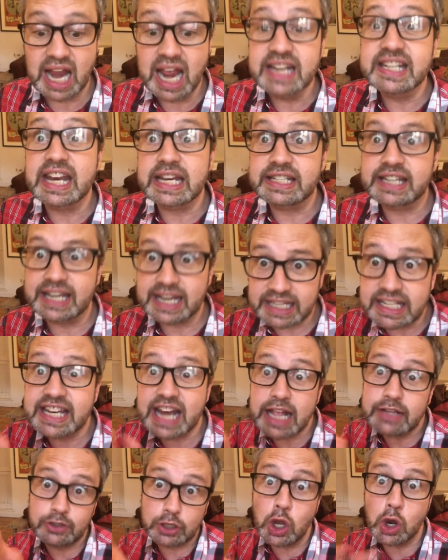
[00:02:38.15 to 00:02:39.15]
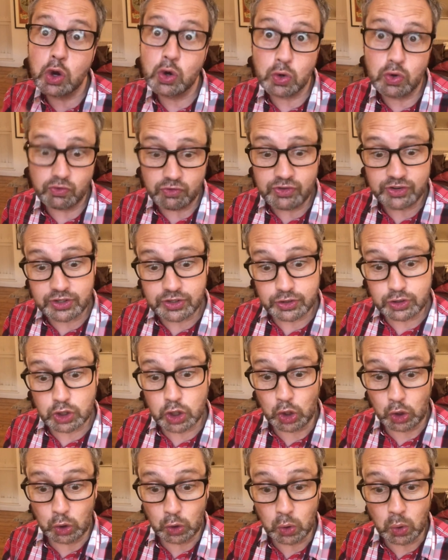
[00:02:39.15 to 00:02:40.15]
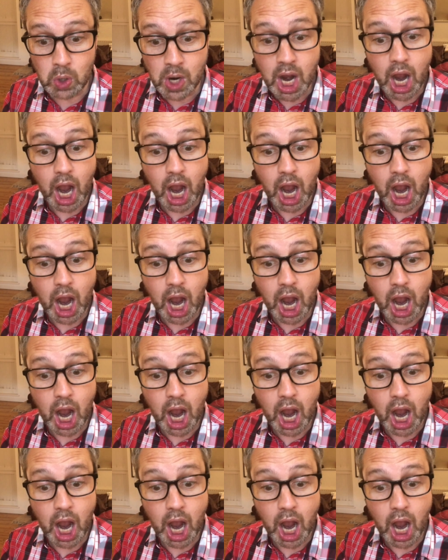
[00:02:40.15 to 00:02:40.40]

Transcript: sheds hooves too,